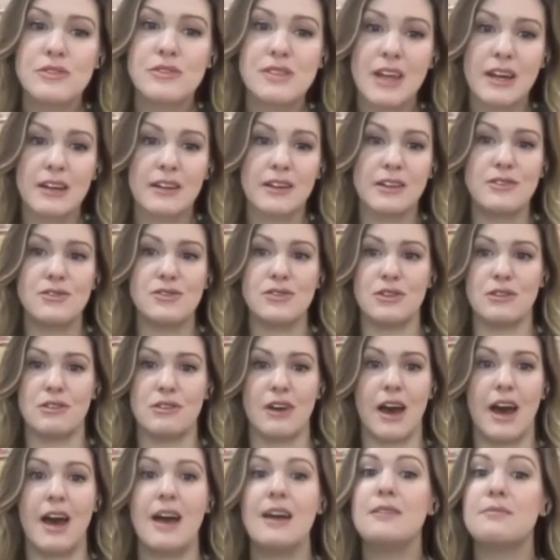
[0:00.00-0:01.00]
that can do
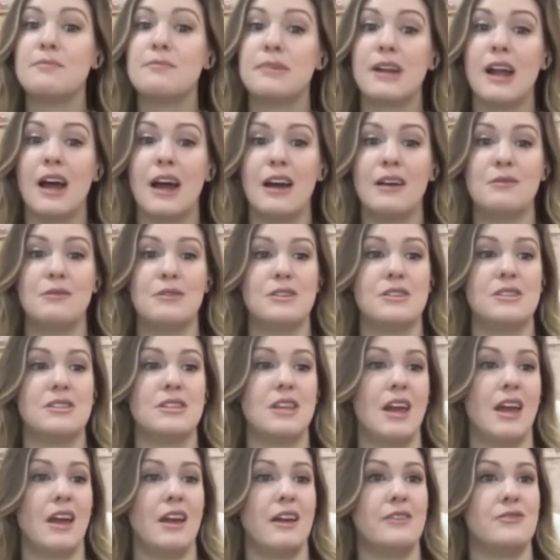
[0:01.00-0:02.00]
that but i would
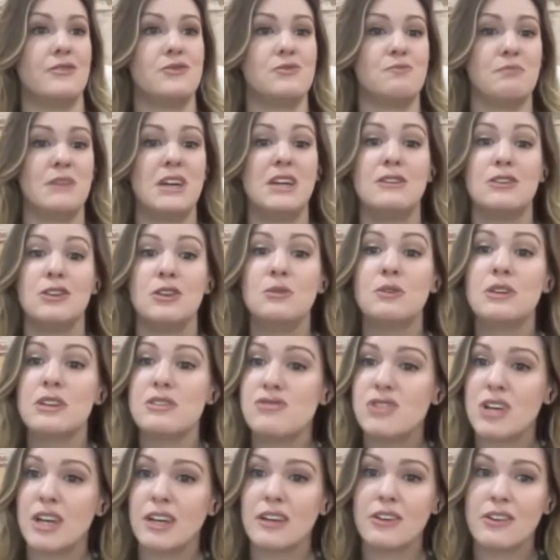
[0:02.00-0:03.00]
say you
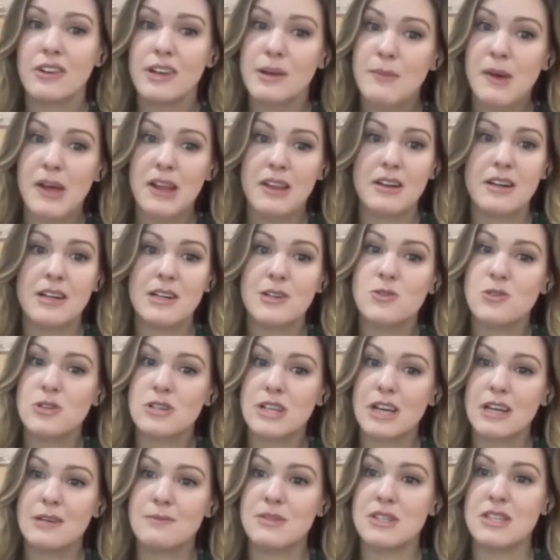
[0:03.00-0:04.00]
can check your email 100
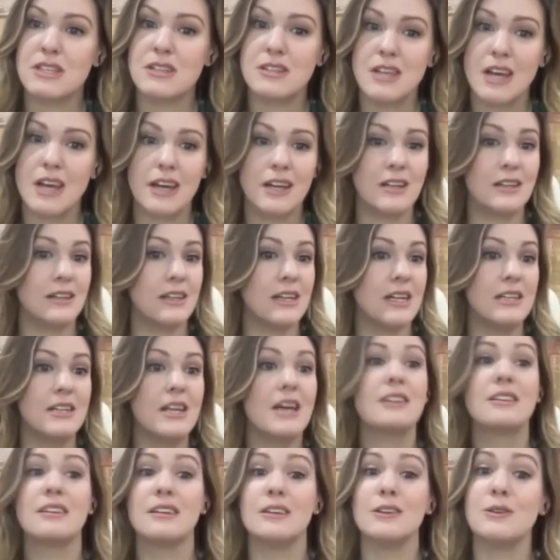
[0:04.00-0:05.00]
times a day and get
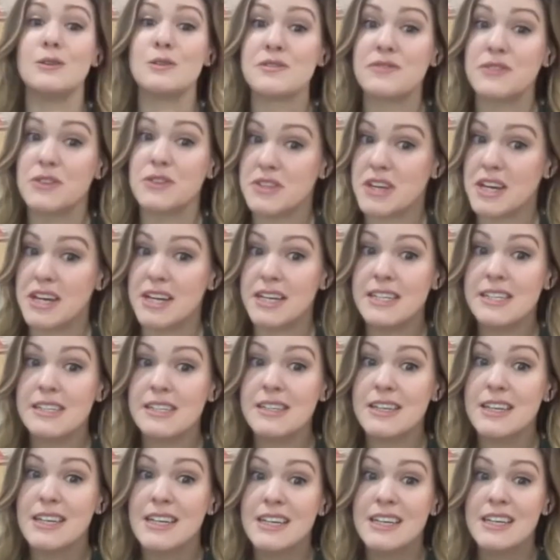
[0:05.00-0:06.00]
nothing useful
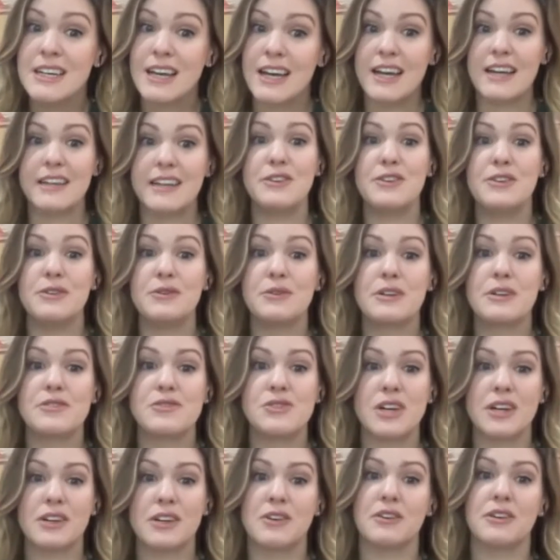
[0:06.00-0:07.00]
done and you can
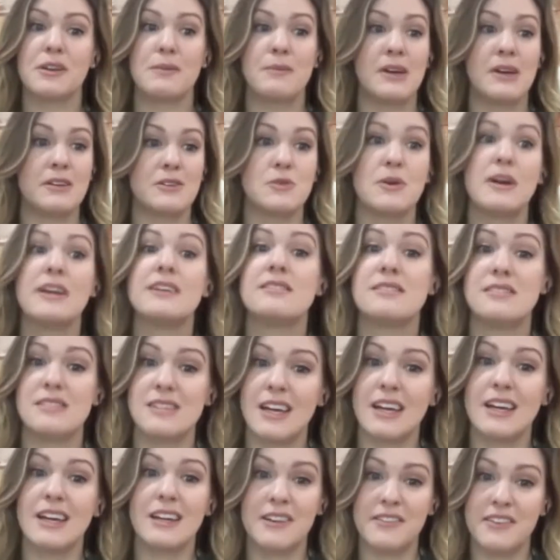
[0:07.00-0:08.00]
check your email twice a
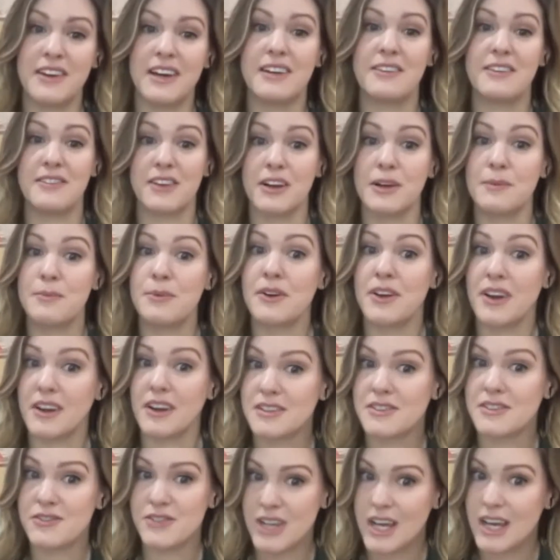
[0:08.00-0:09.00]
day and have had a very
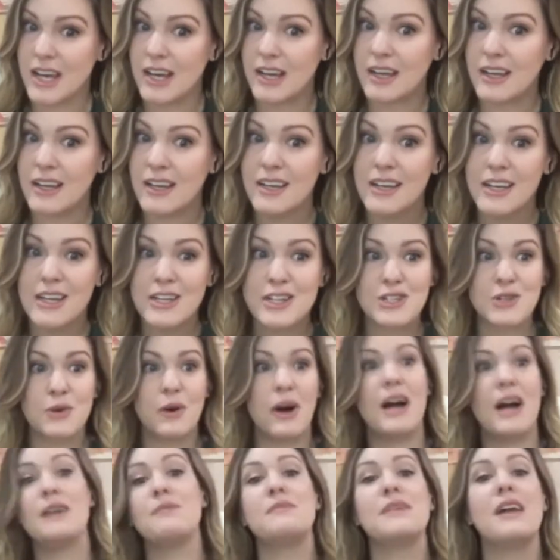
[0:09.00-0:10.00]
productive day. True, so
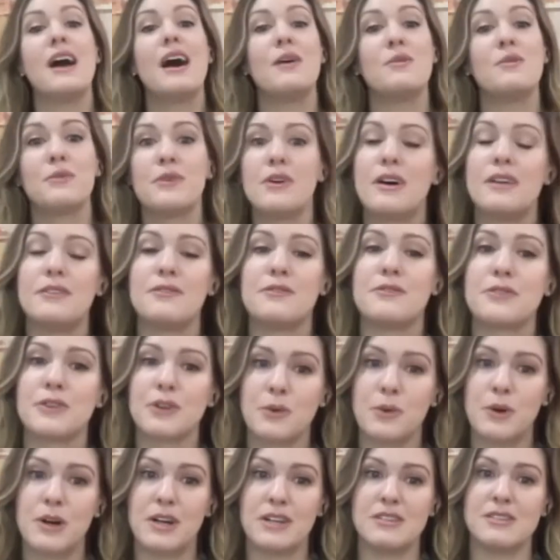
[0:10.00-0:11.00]
I'm not true. one for
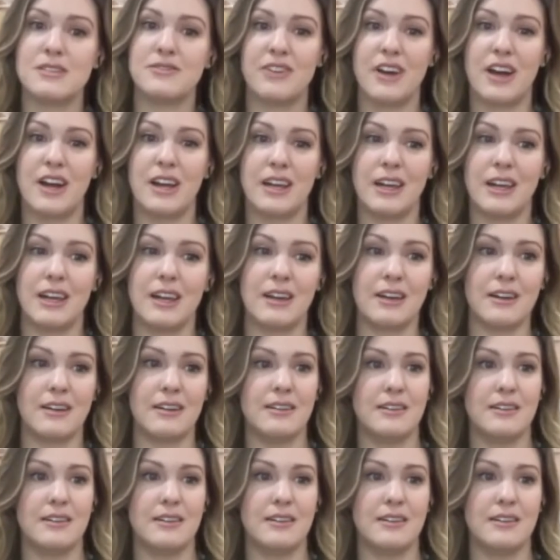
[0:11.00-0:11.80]
quantifying